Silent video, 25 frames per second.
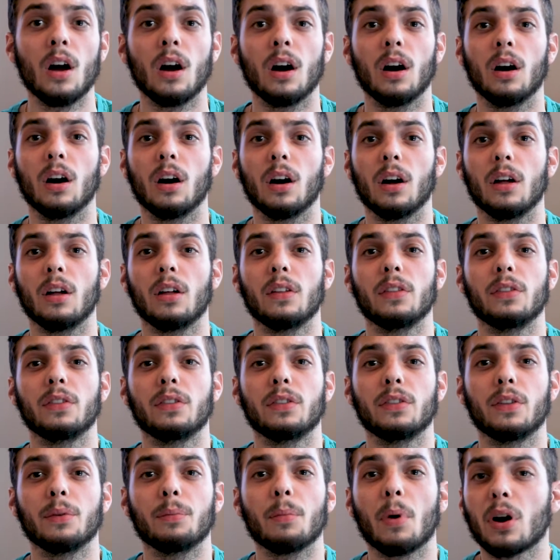
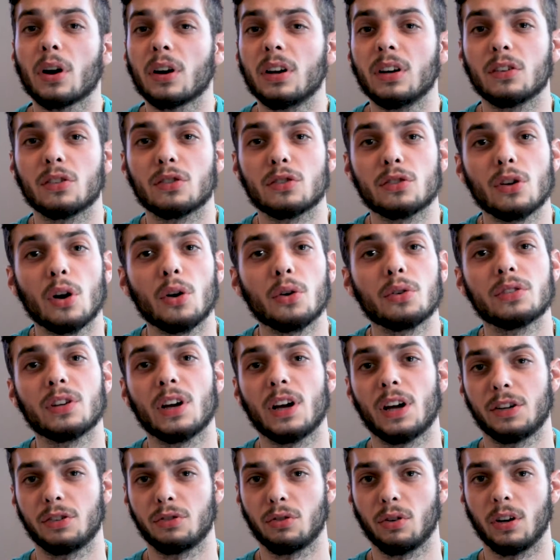The market is so
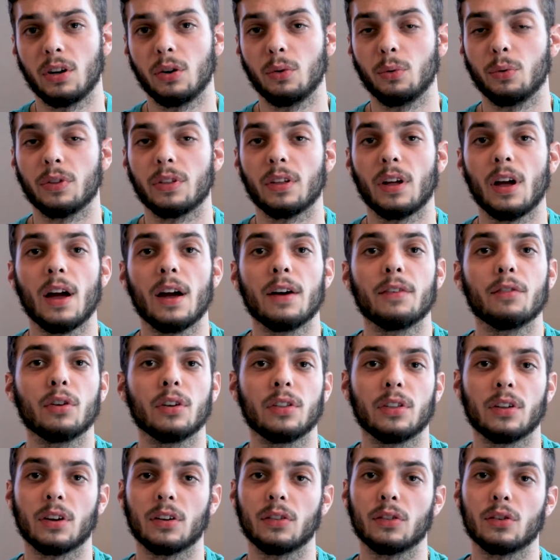saturated with
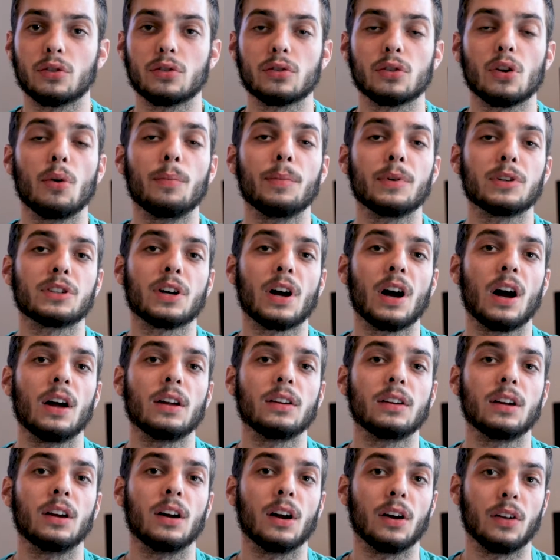everything. There's so much
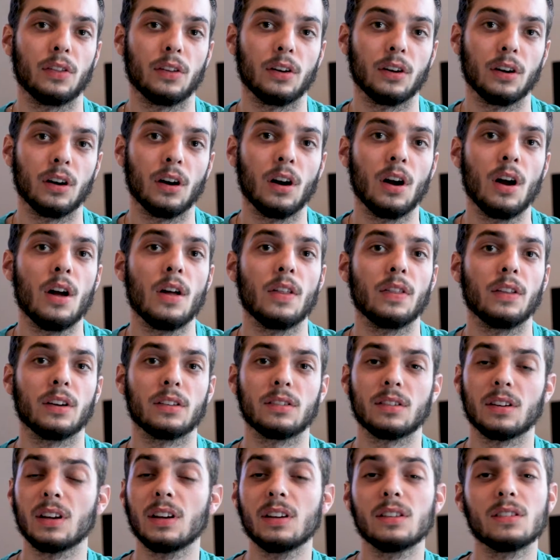content out there that
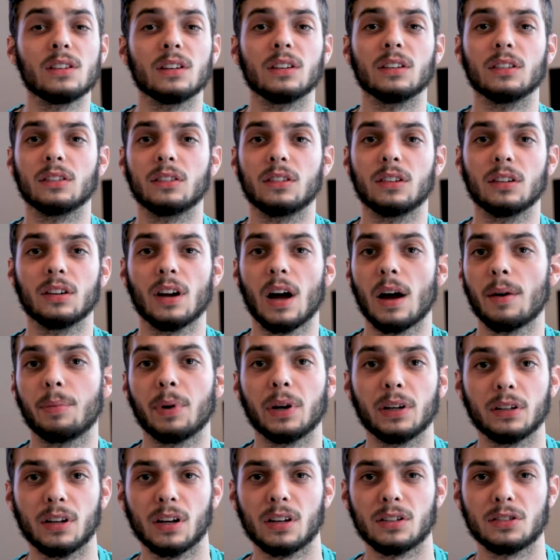it's easy to not
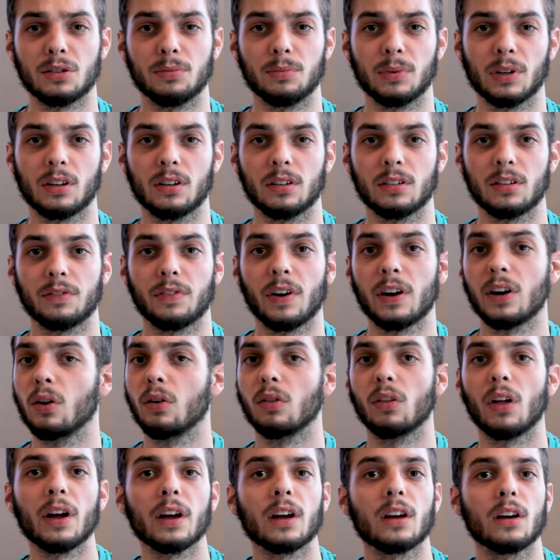pay attention, because if I
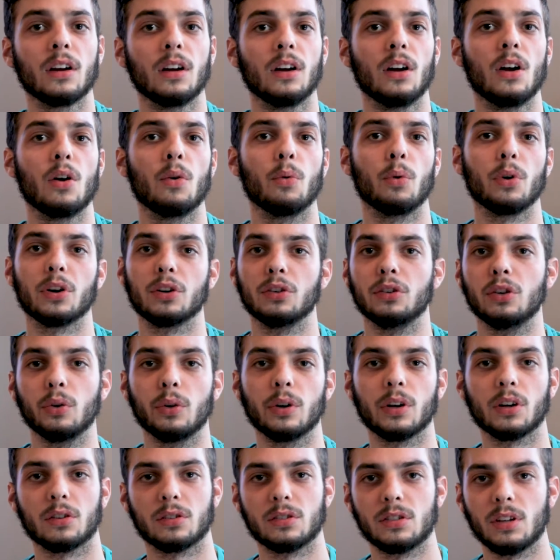don't like what you're
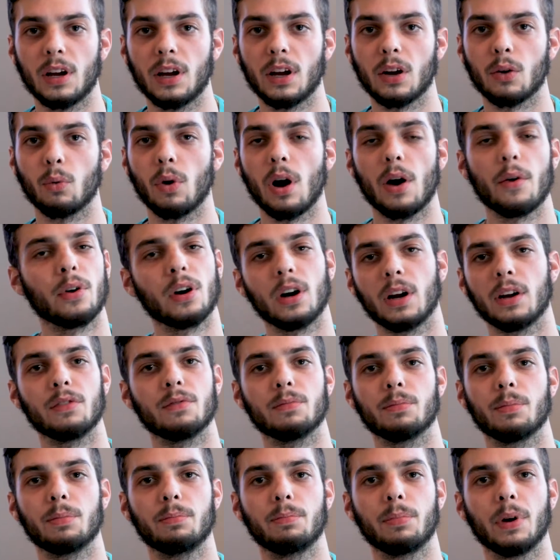doing or saying, why would I
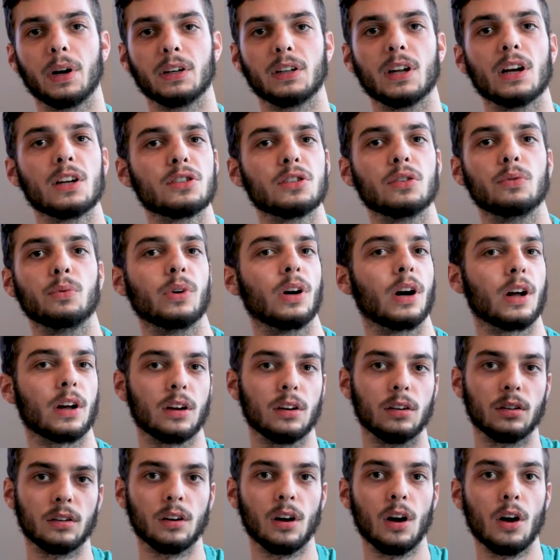even pay attention when I
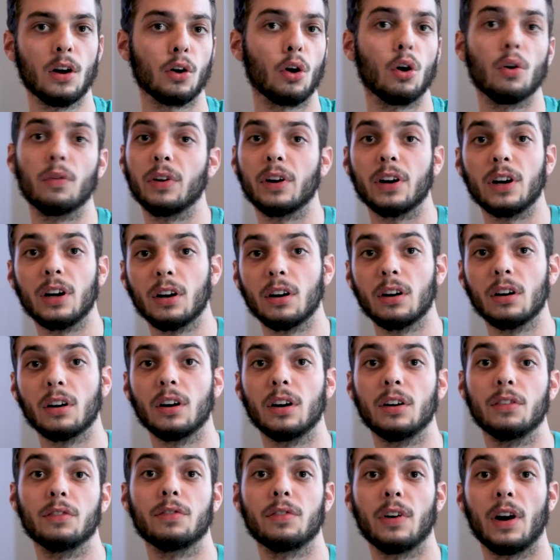can go over here
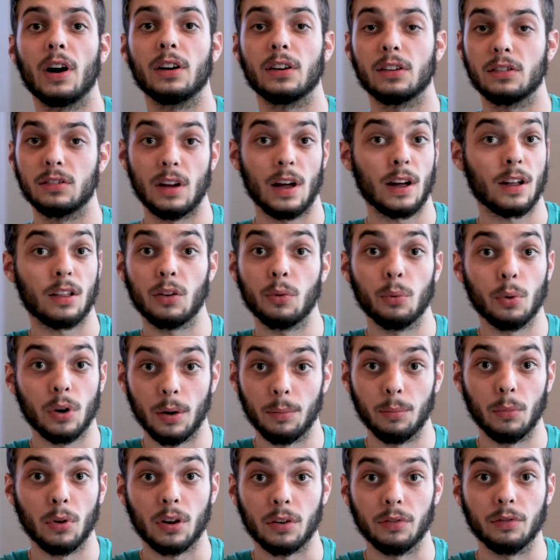and find exactly what
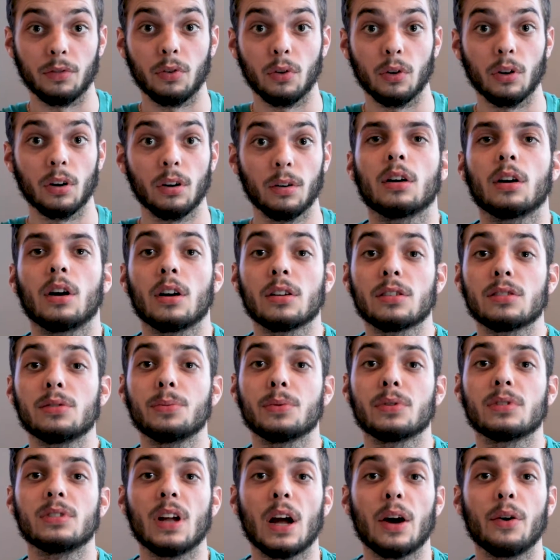I'm looking for?
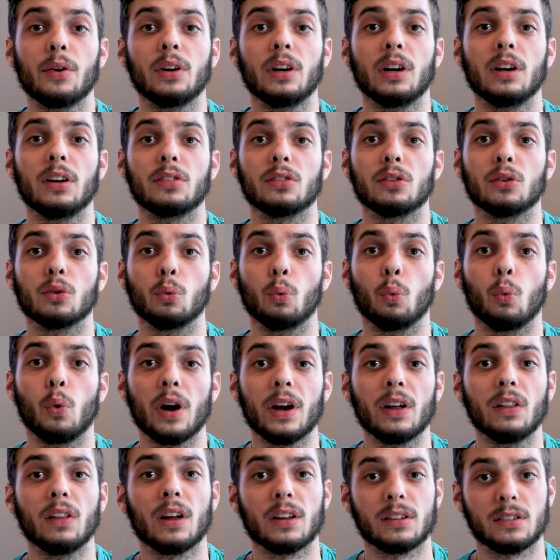Customers nowadays are
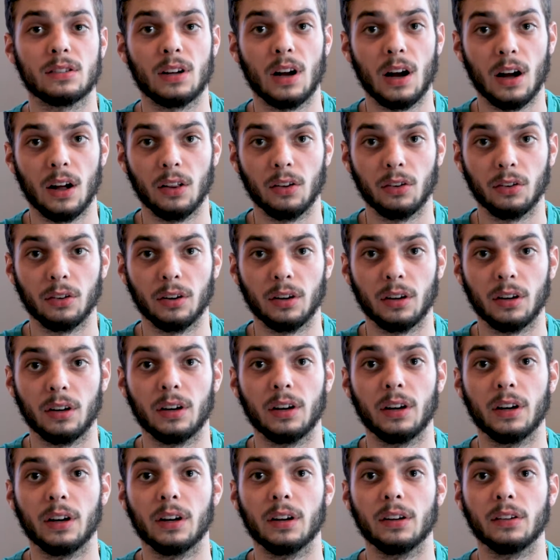way less tolerant,
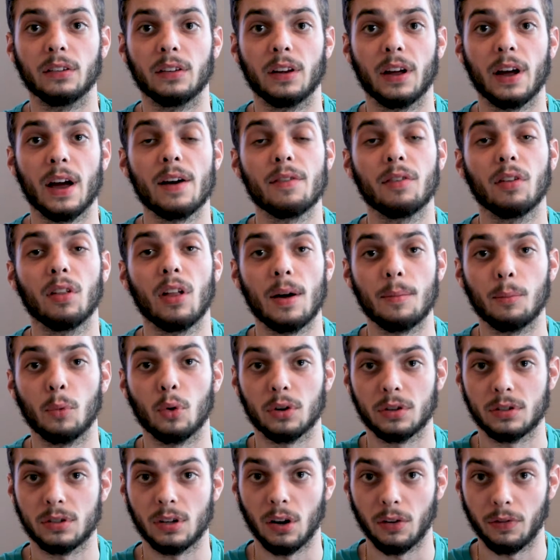and they have a lot
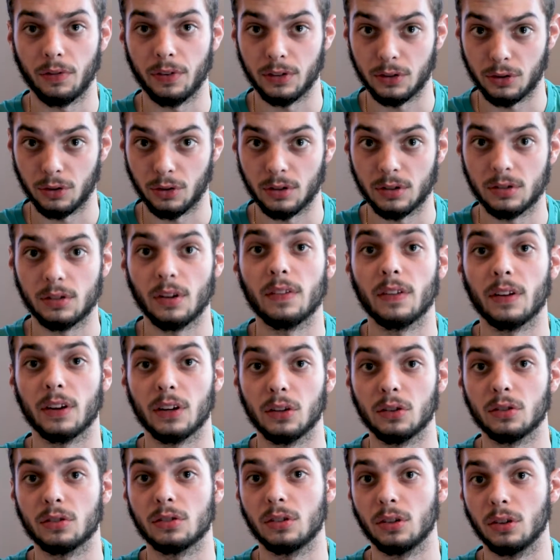more self-interest than they
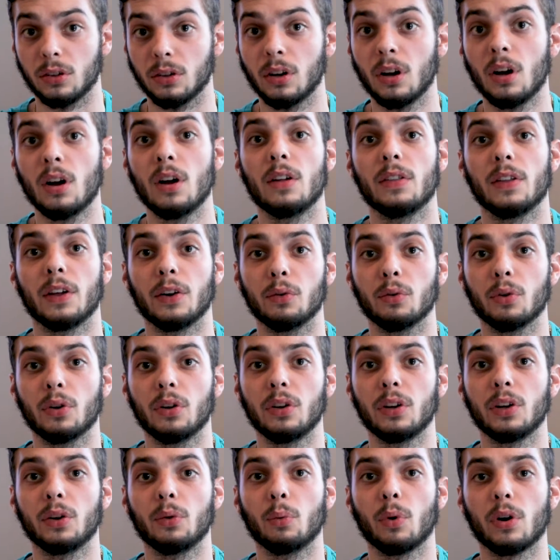used to. They
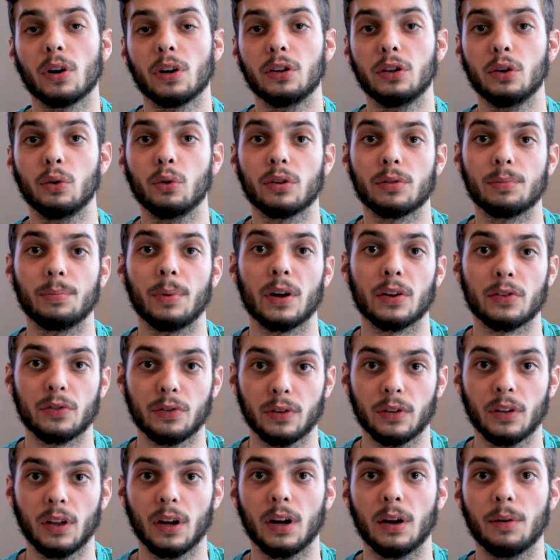really want to do what's best
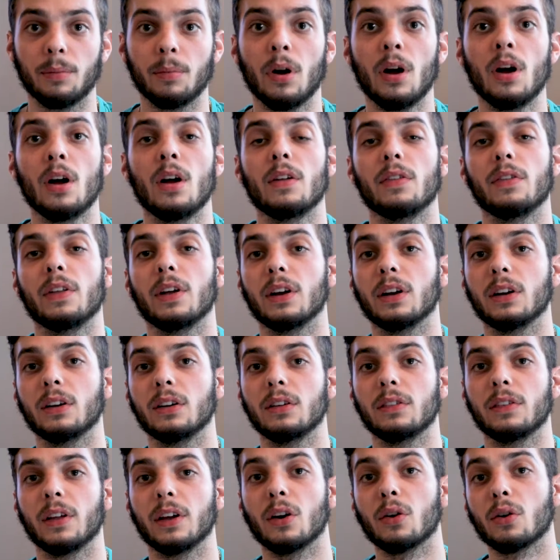for them. They
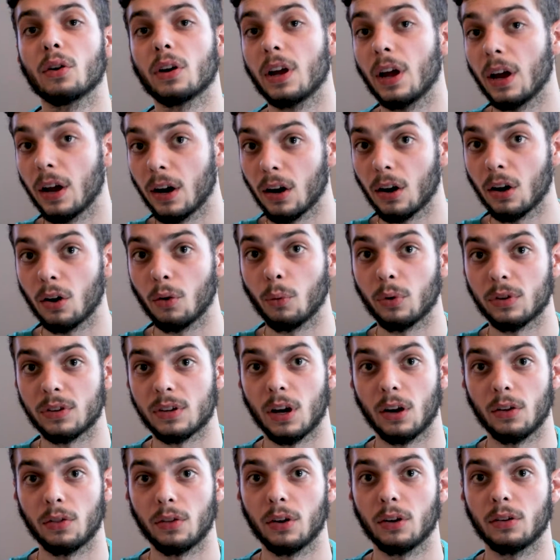don't care what's
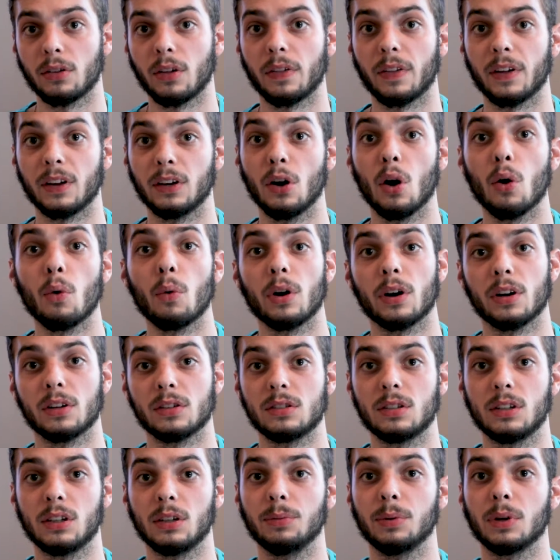out there that they don't want to
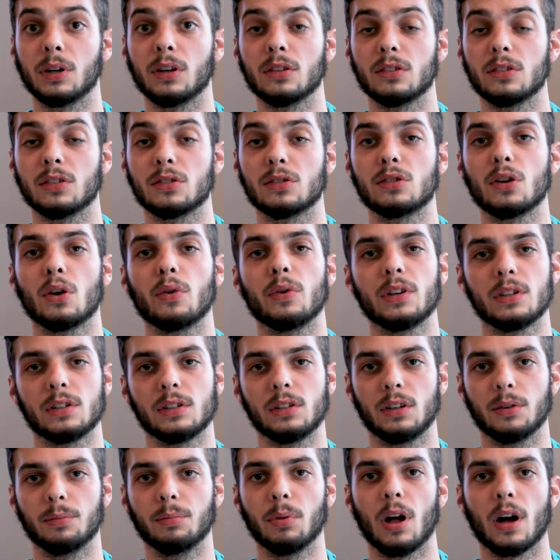see, because it's so
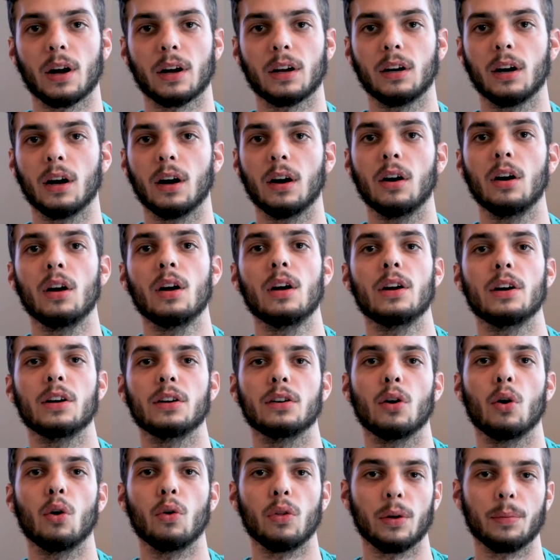easy to block it out
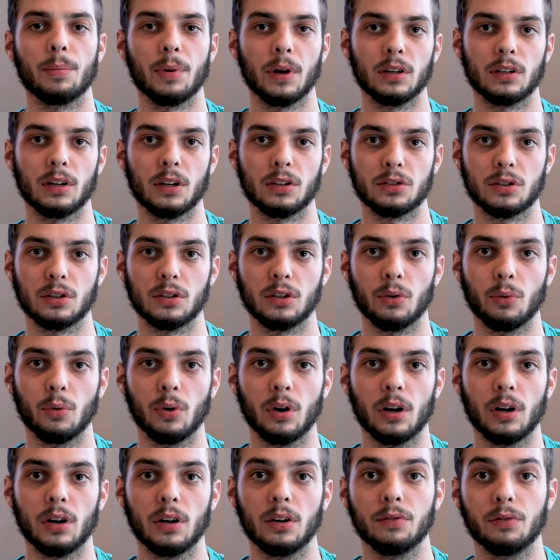and only pay attention to
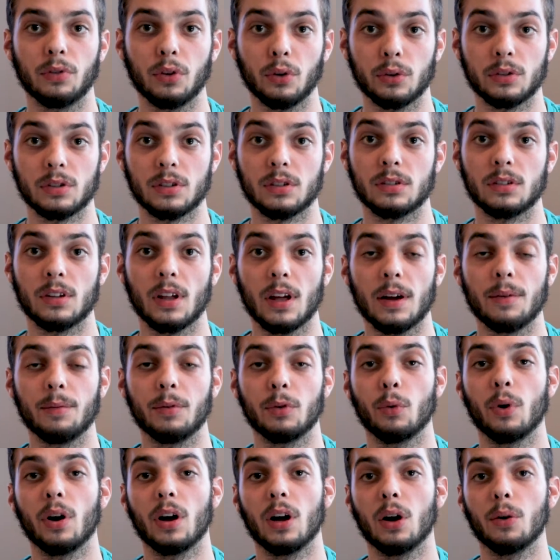what influences them
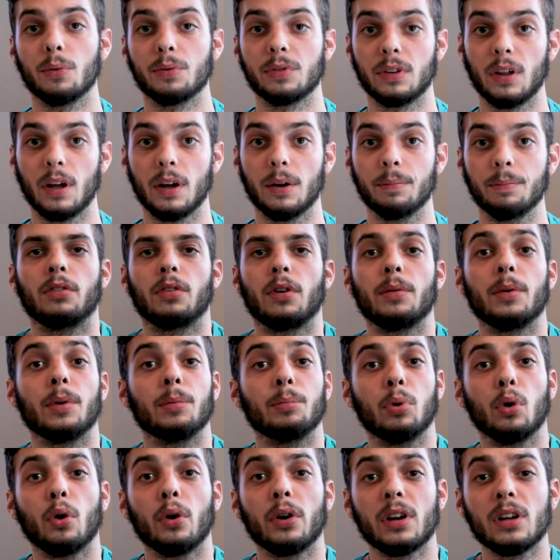and what helps them. From an
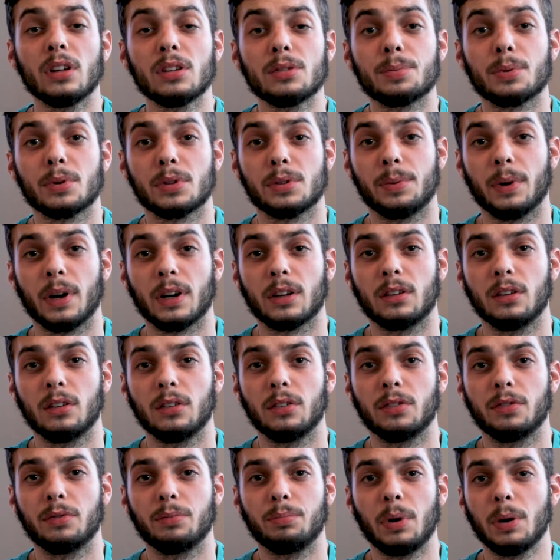employee's
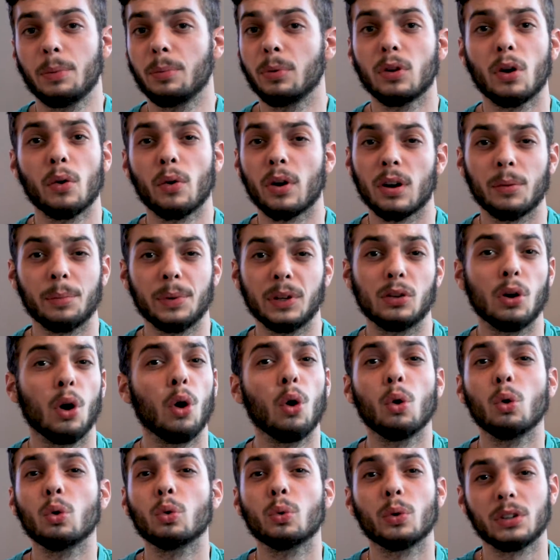perspective, people don't want to be
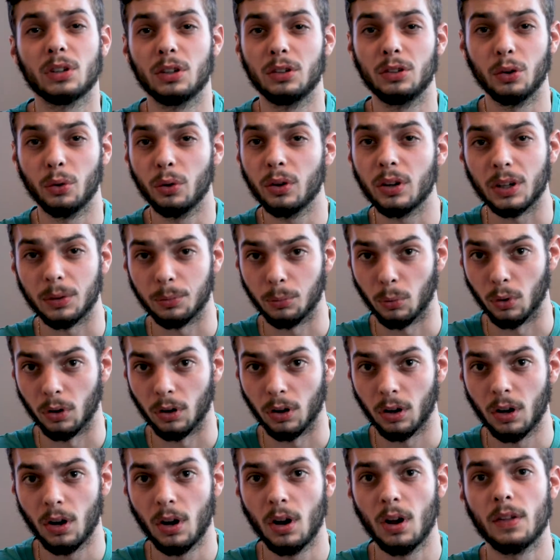told what to do anymore.